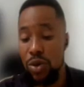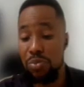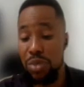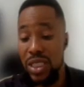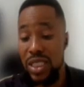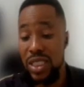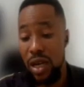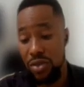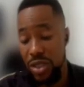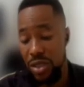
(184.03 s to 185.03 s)
one pacing
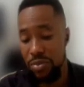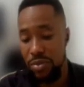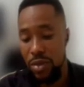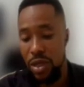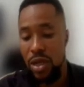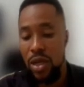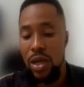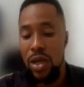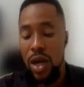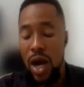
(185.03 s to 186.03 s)
that rhythm.
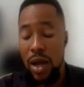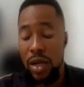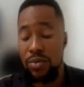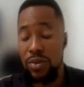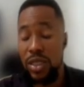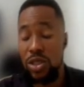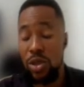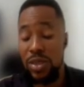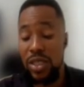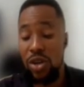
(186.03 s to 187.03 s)
And there's
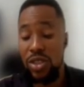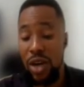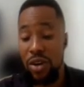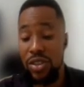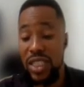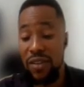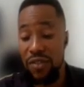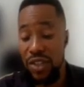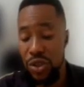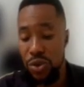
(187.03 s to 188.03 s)
some cells around the
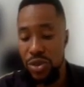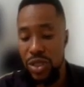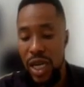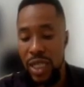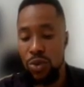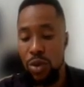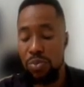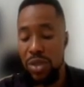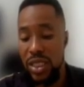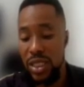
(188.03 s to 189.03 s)
AV node are the one
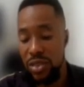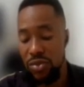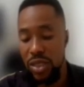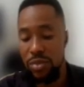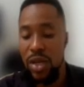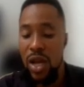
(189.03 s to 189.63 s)
pacing the rhythm.